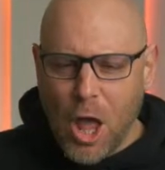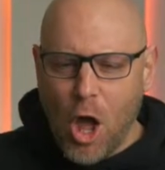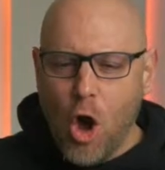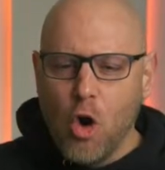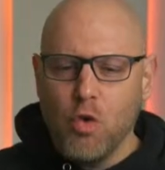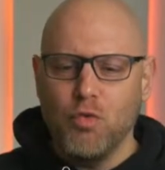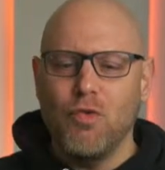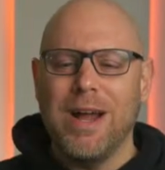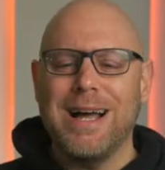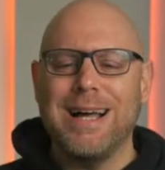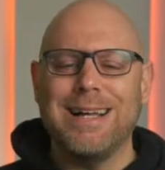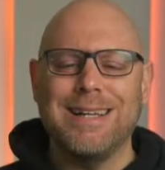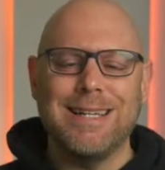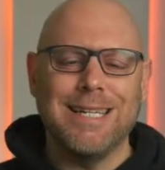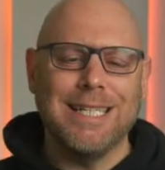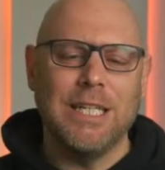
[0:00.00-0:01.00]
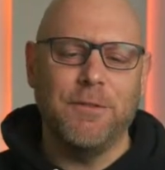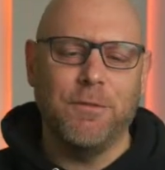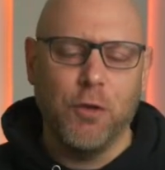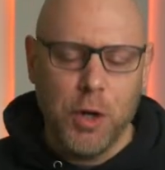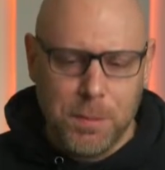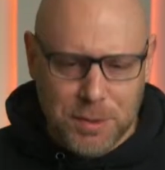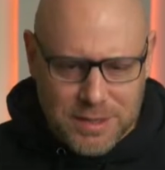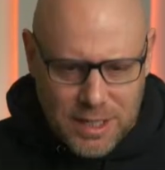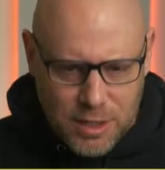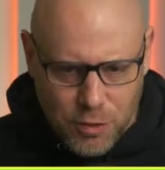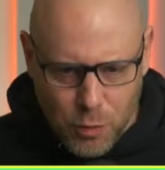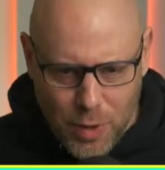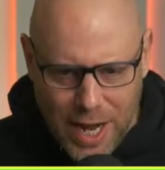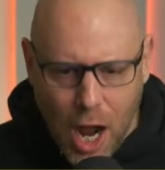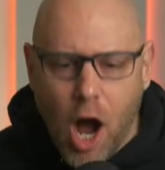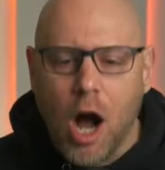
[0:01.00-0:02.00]
All right, 40% of the
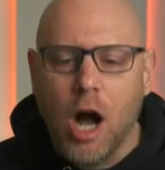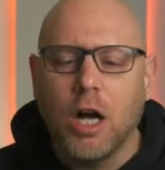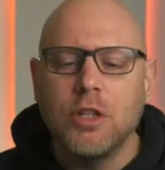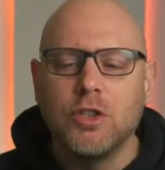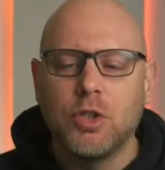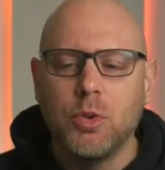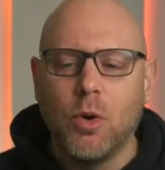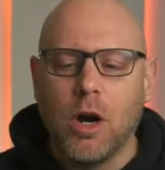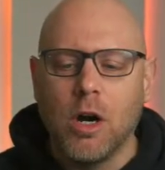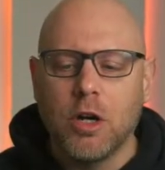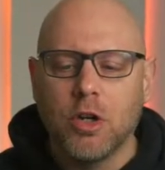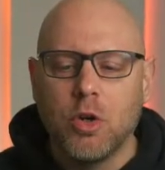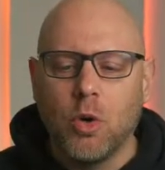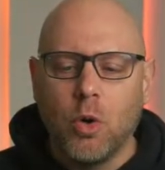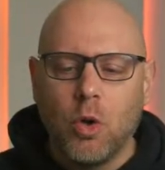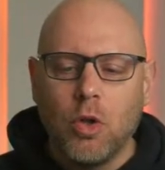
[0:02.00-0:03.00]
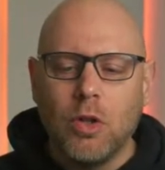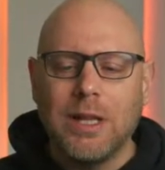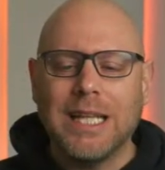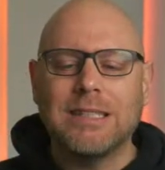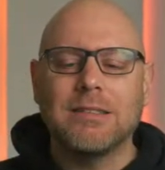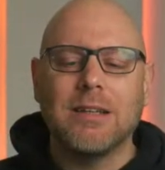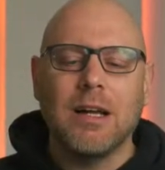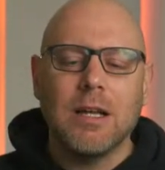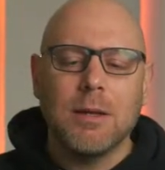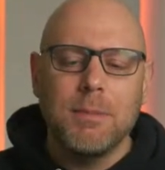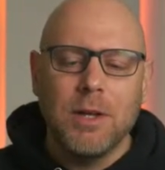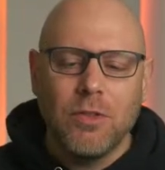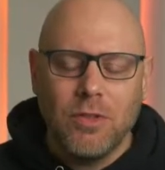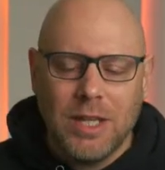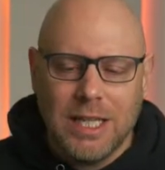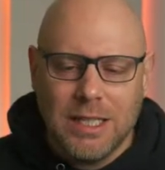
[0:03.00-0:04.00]
way on to our goal. Let's talk
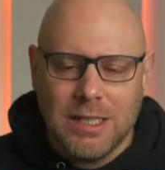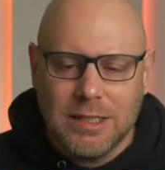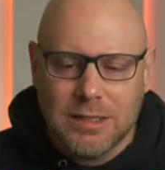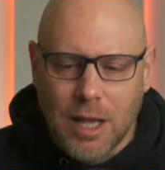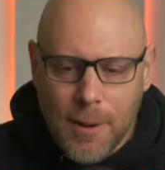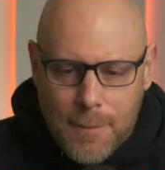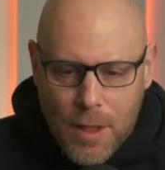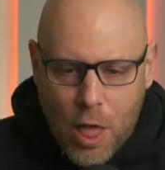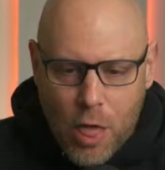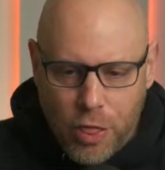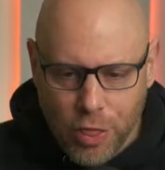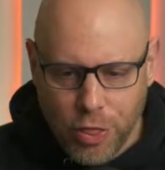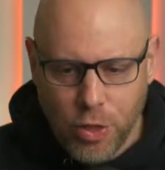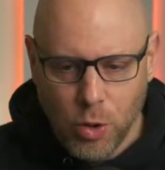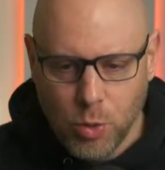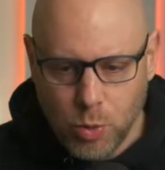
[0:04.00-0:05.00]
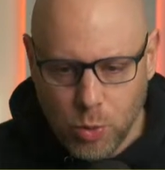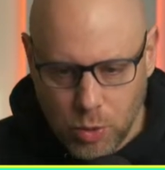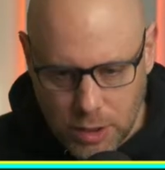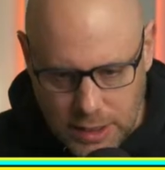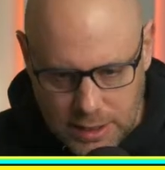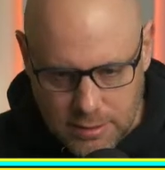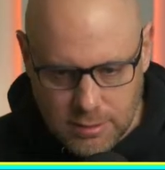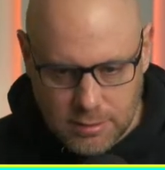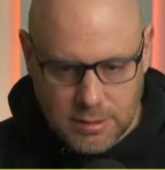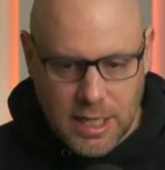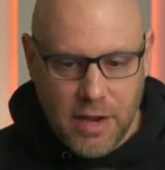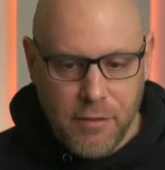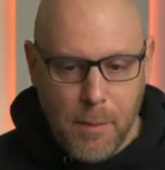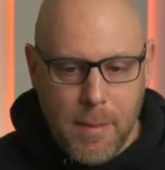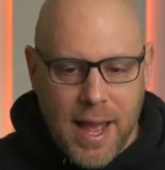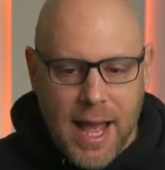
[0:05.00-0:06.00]
about these Tholians. They have
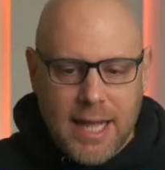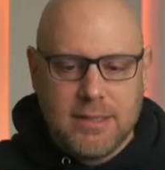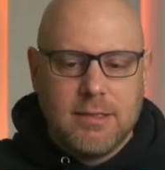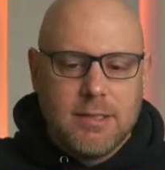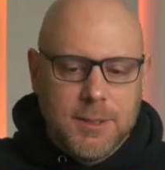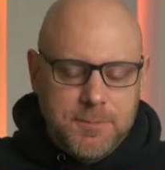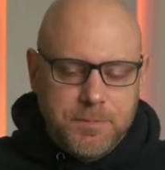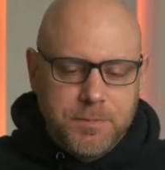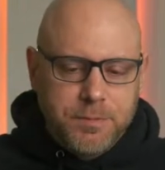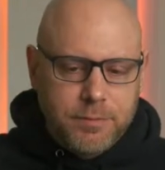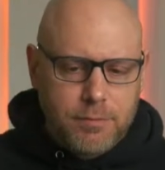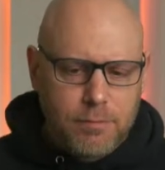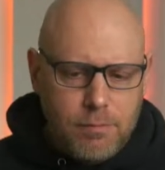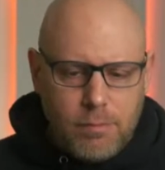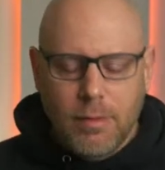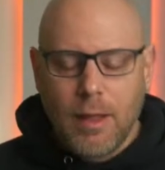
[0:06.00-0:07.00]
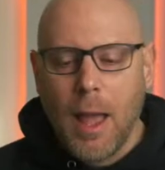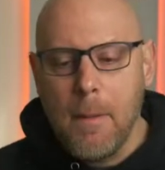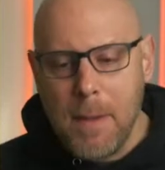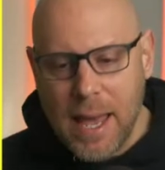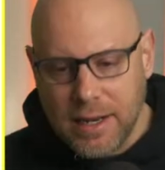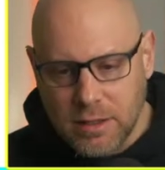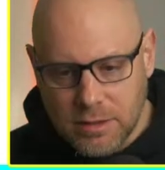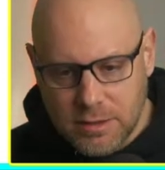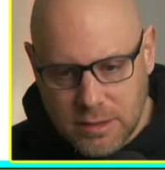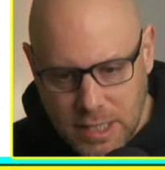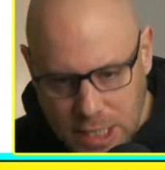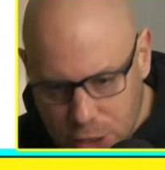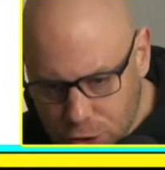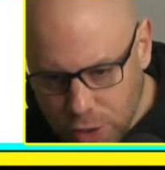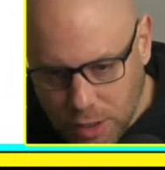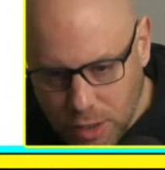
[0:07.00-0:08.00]
a battle
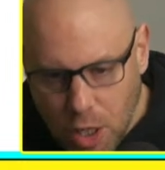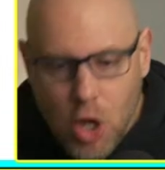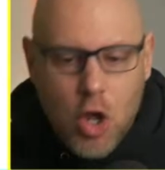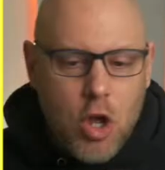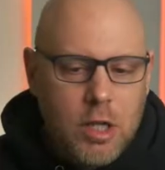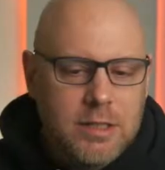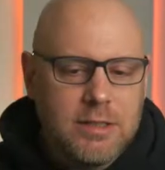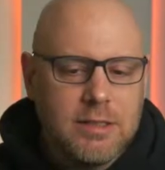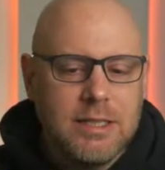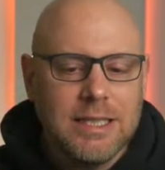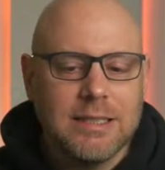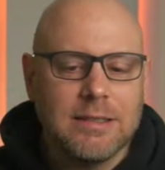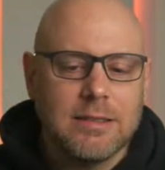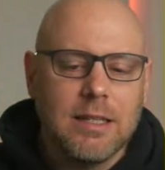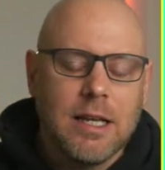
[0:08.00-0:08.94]
station, 6